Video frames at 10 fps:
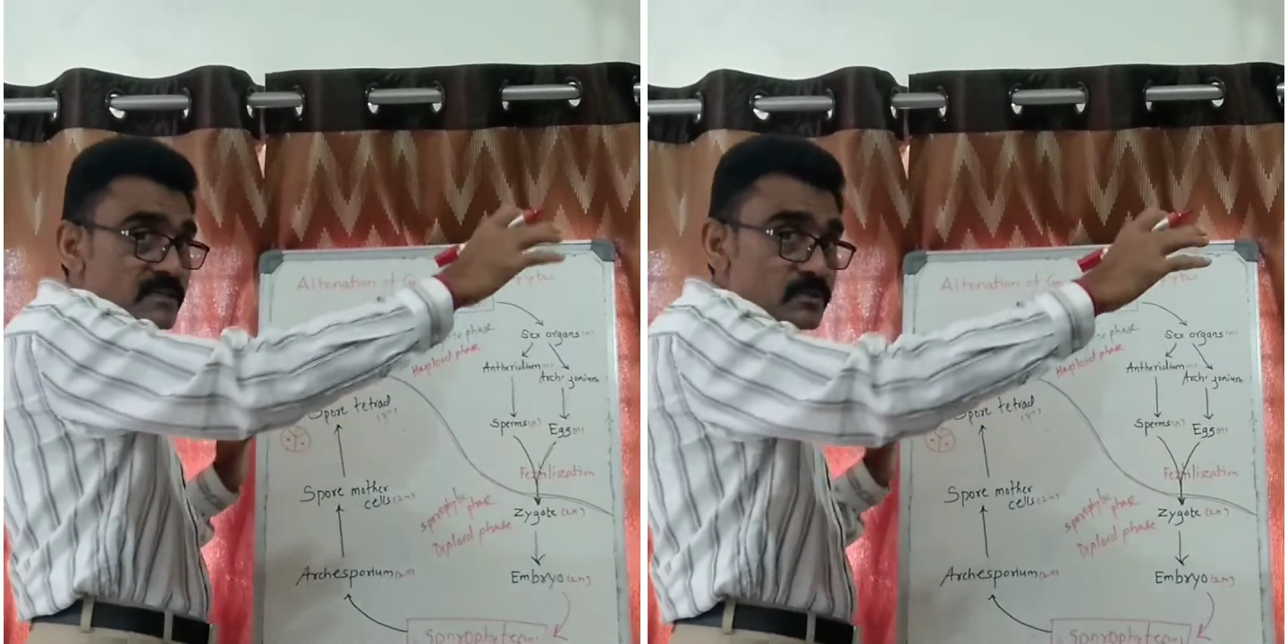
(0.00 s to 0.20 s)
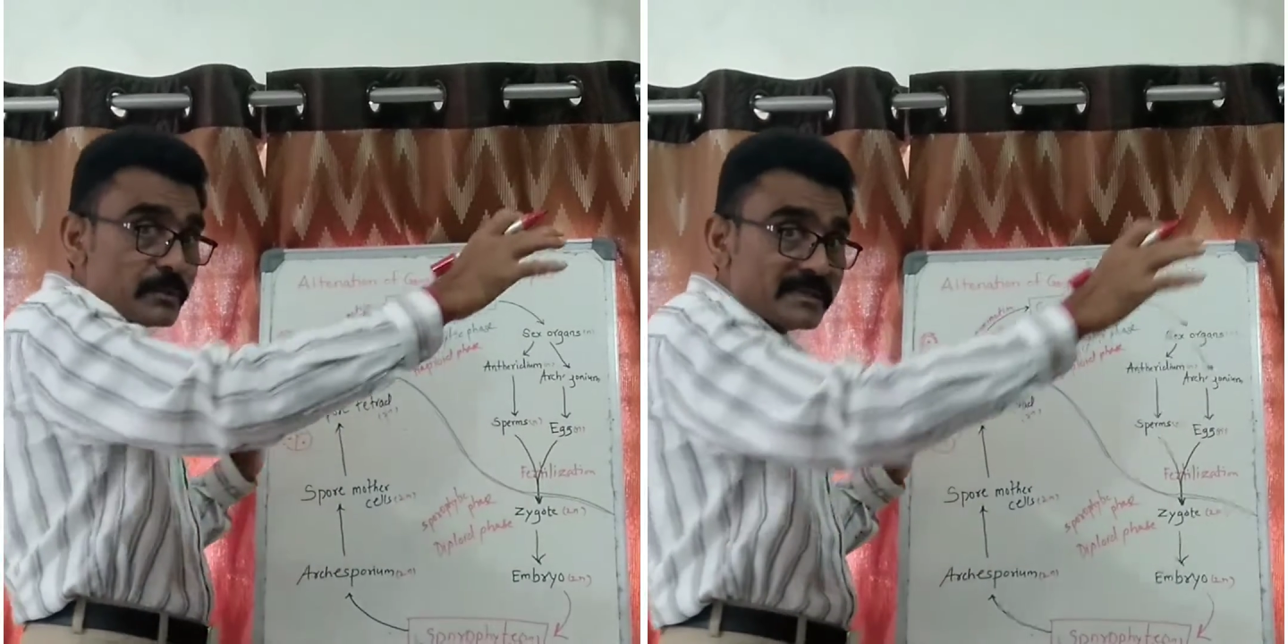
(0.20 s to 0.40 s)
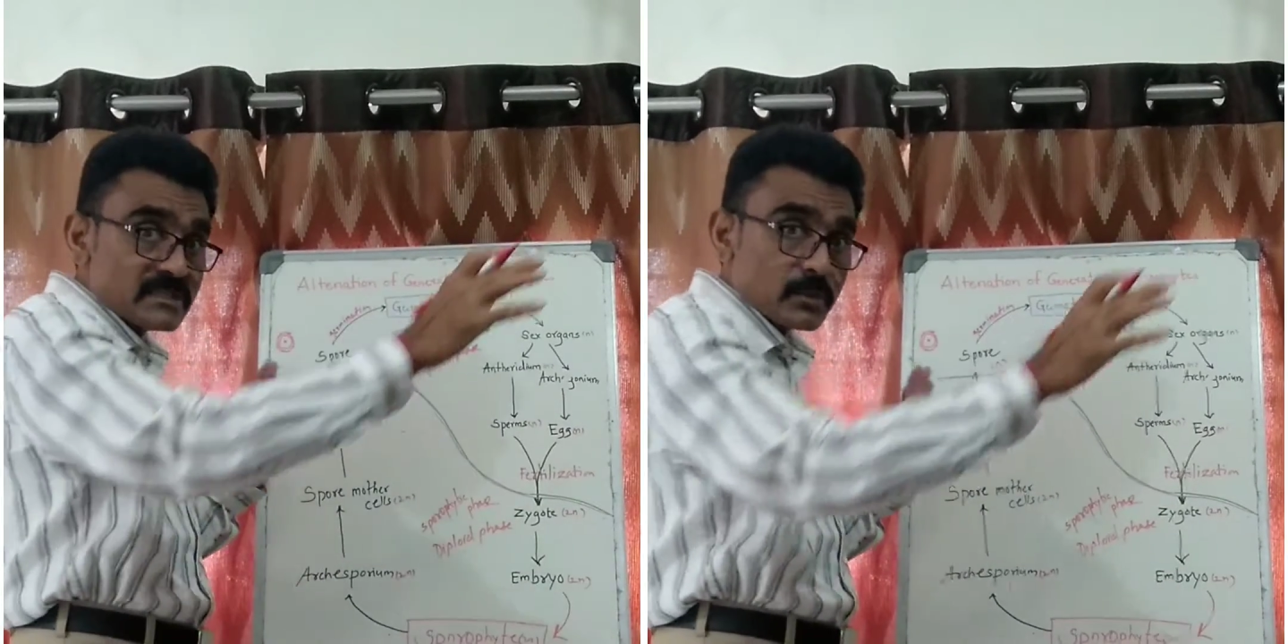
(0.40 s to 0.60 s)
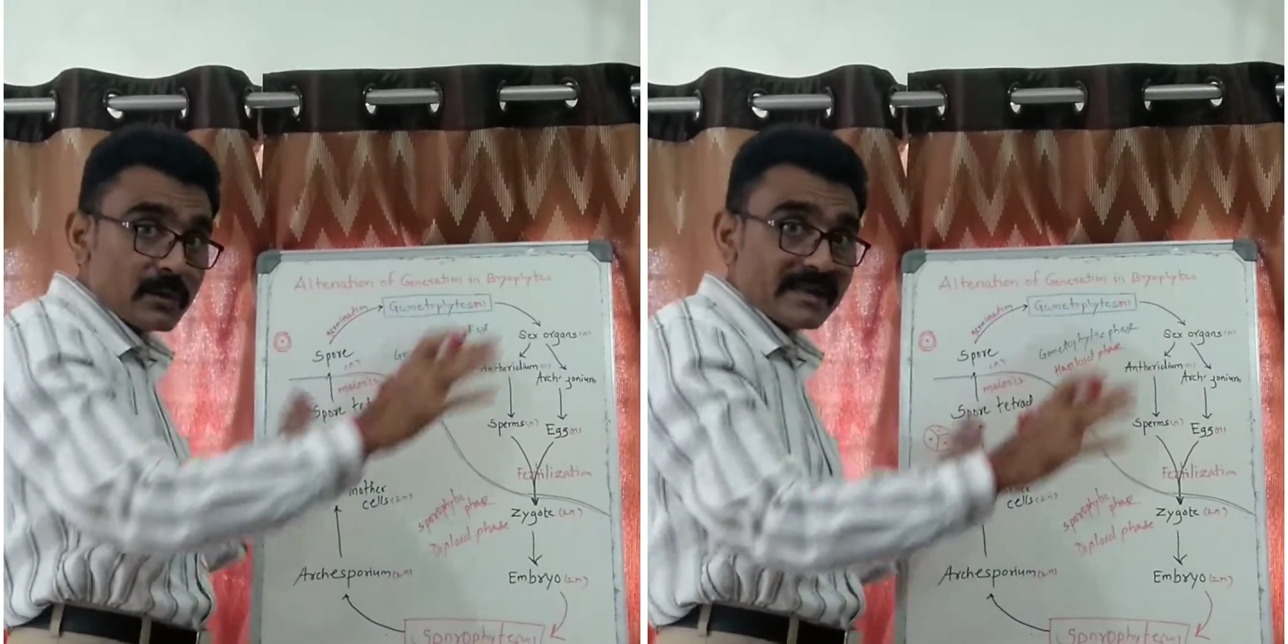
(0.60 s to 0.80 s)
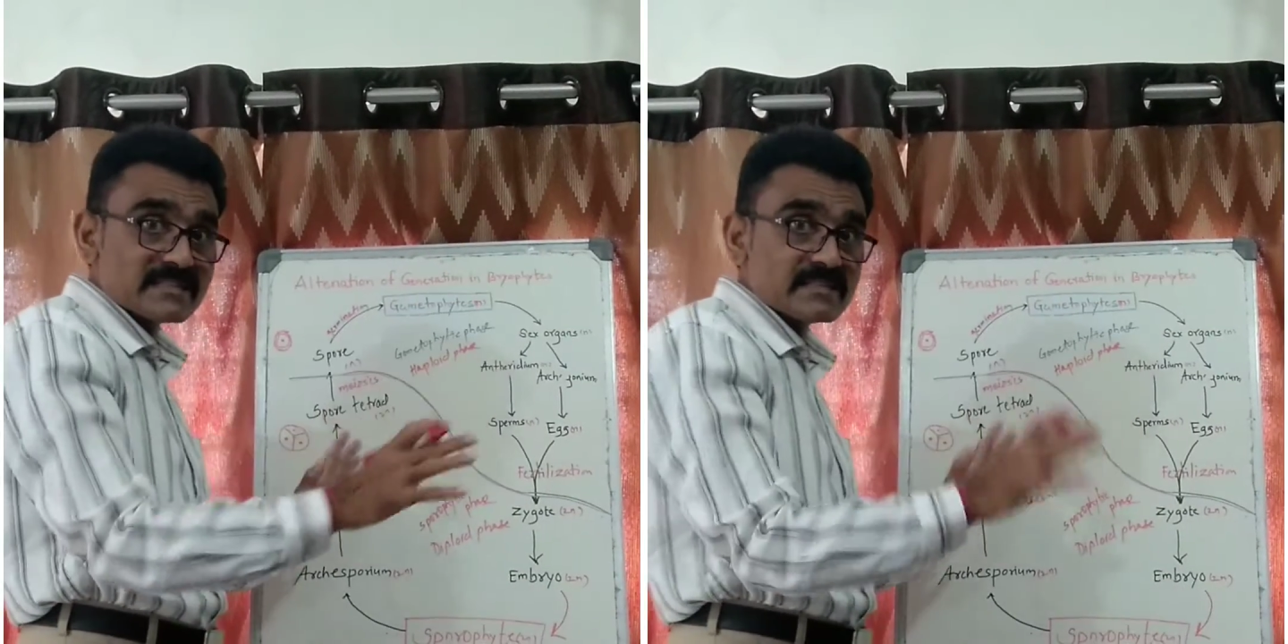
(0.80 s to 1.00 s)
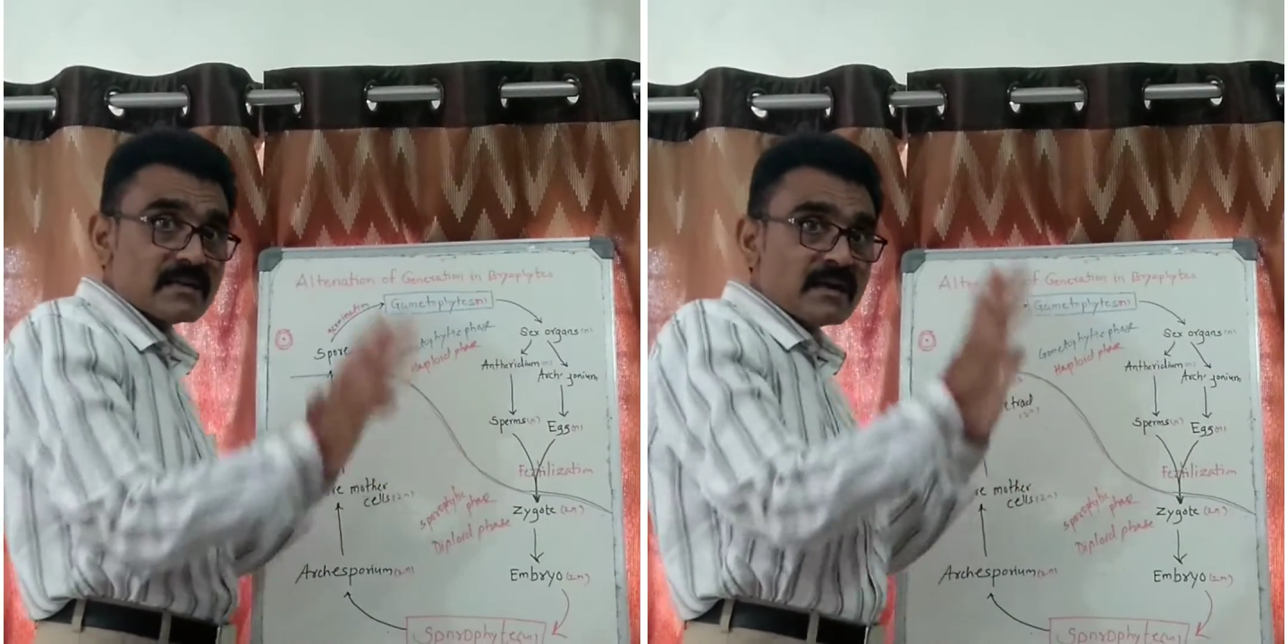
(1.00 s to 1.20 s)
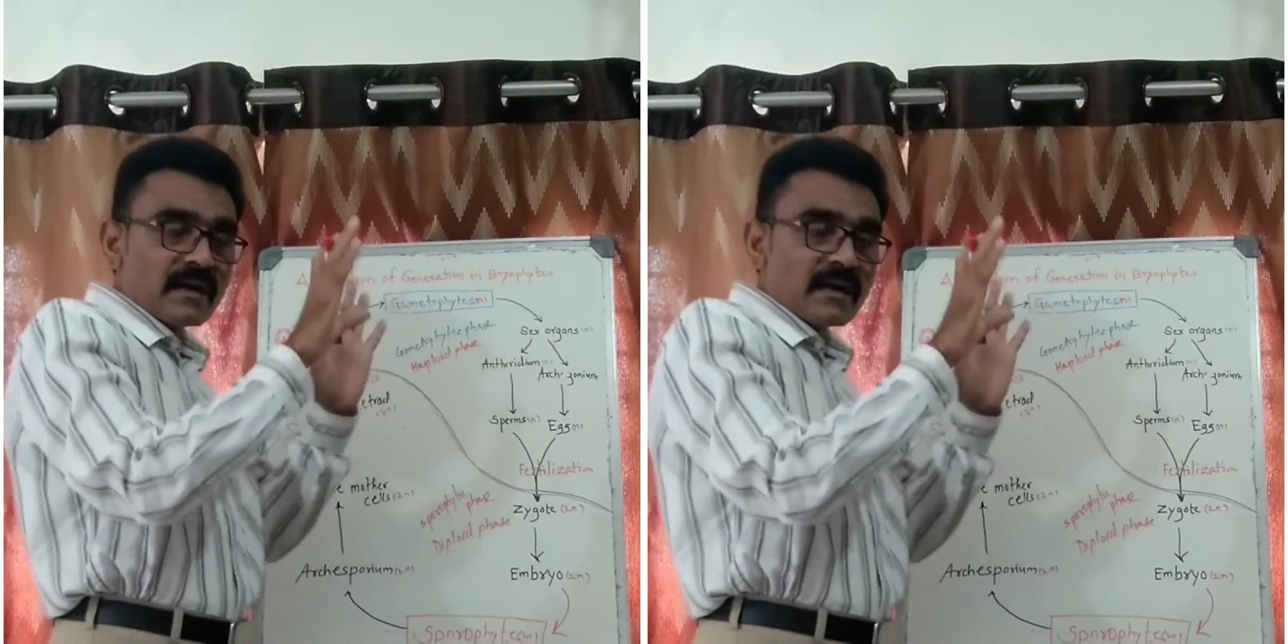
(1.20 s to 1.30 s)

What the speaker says: So it is called as a